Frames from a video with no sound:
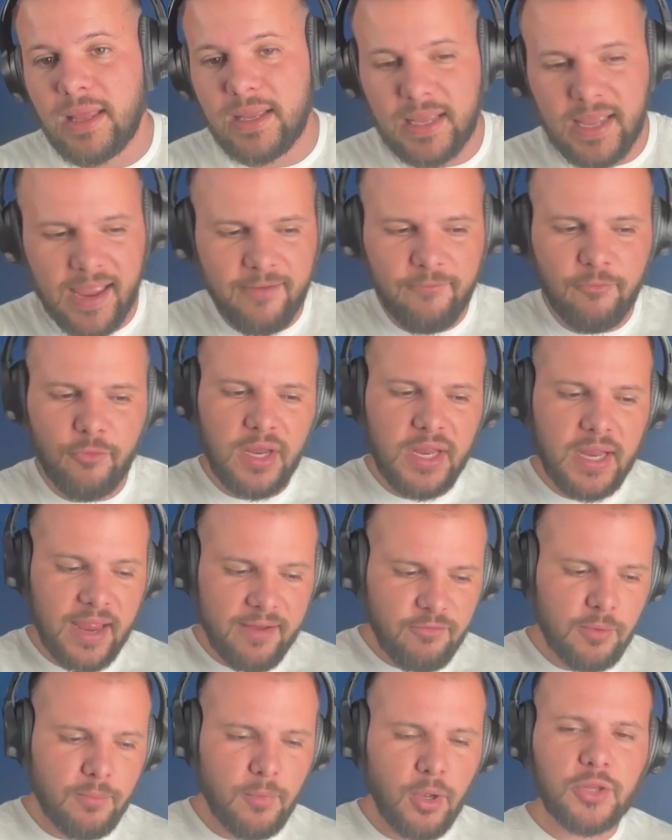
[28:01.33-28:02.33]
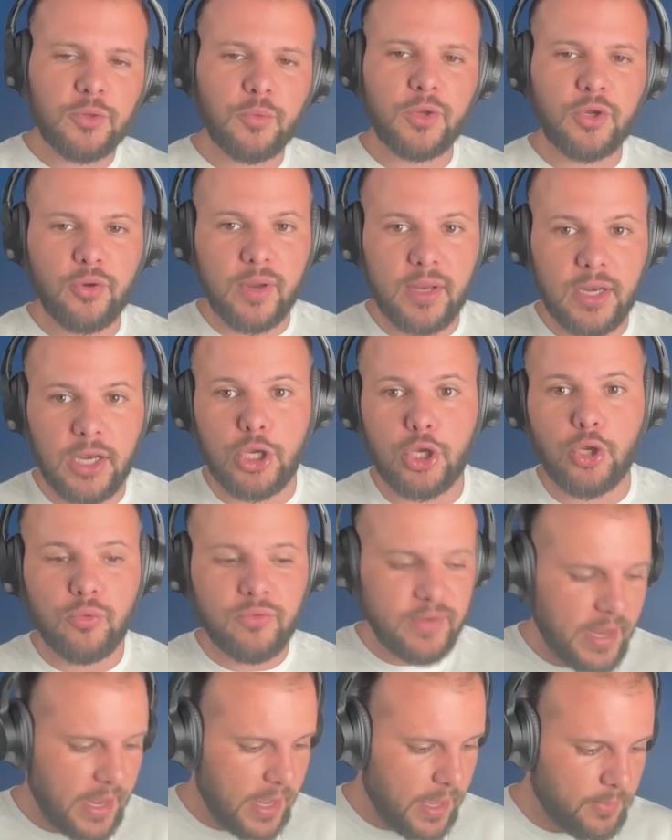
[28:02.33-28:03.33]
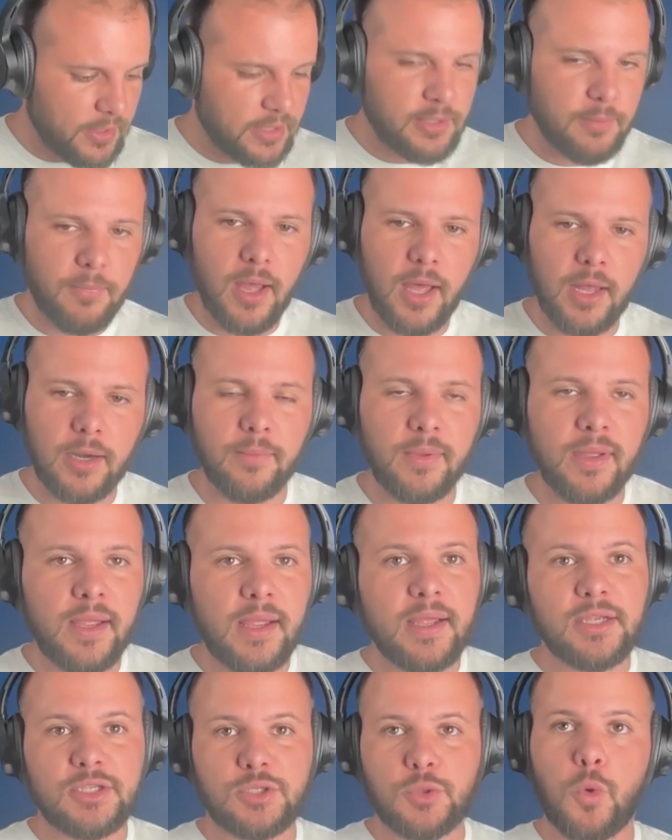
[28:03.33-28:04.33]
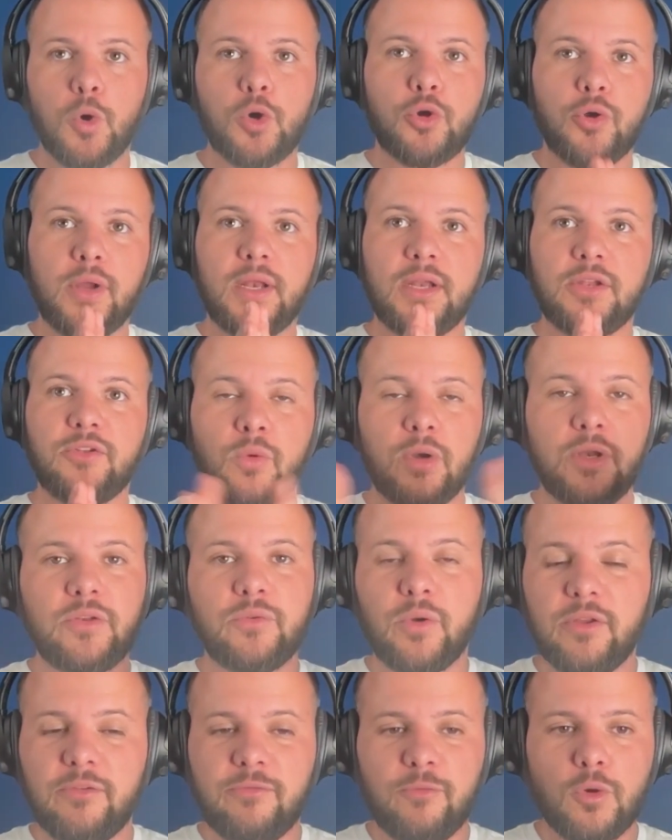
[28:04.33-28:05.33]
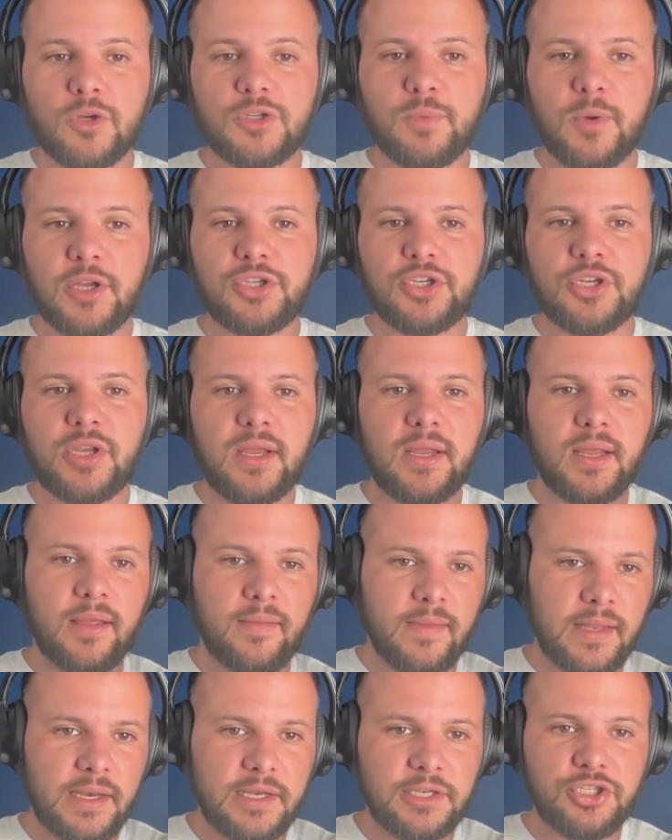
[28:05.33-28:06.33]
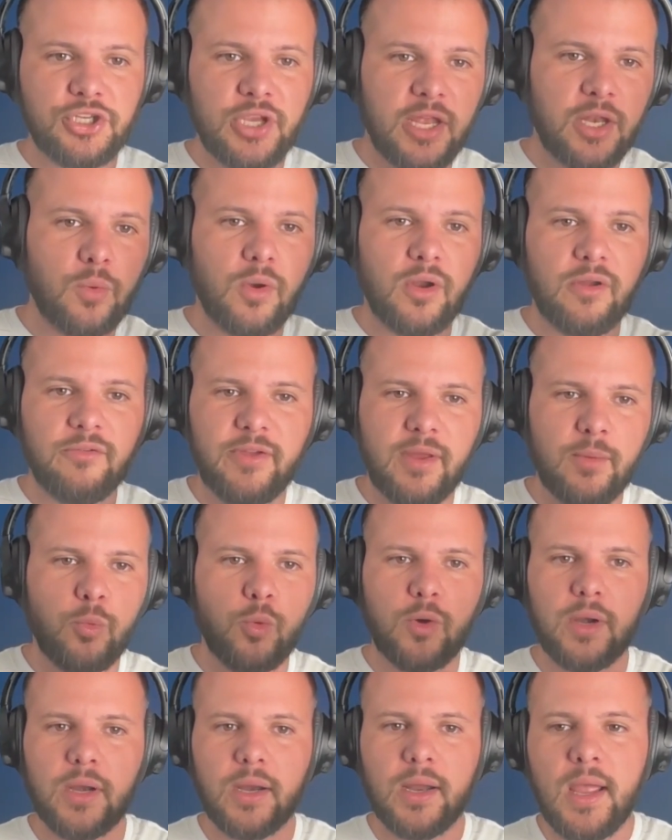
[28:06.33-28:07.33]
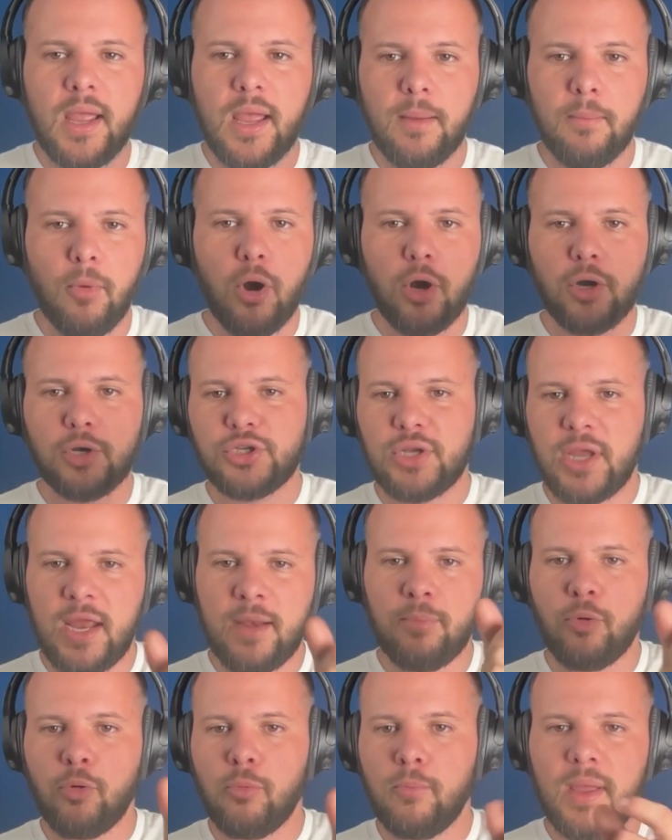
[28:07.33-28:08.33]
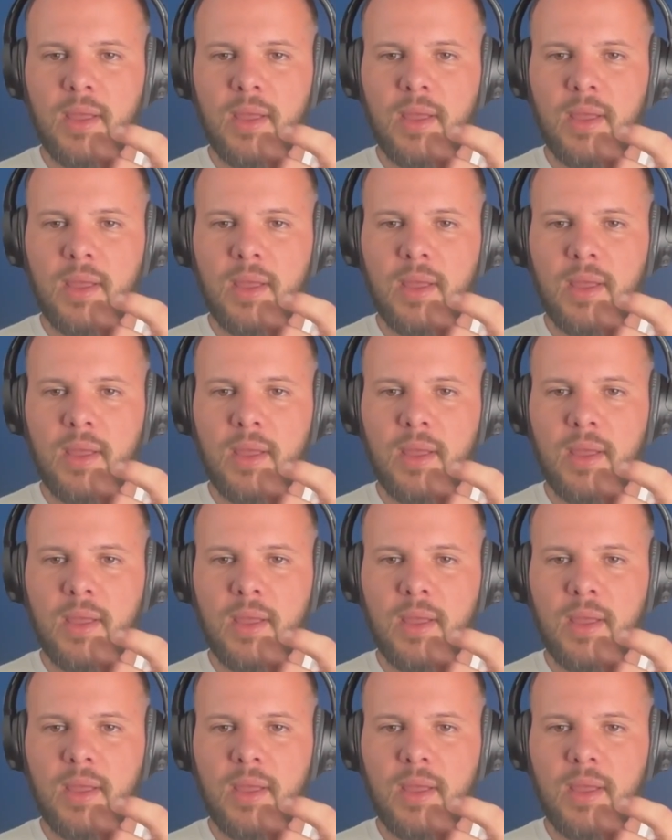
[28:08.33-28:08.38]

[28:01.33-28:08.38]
Like every, every month we create a new tab at the bottom. So we'll create a 2024 spreadsheet and then it's January, February, March, April,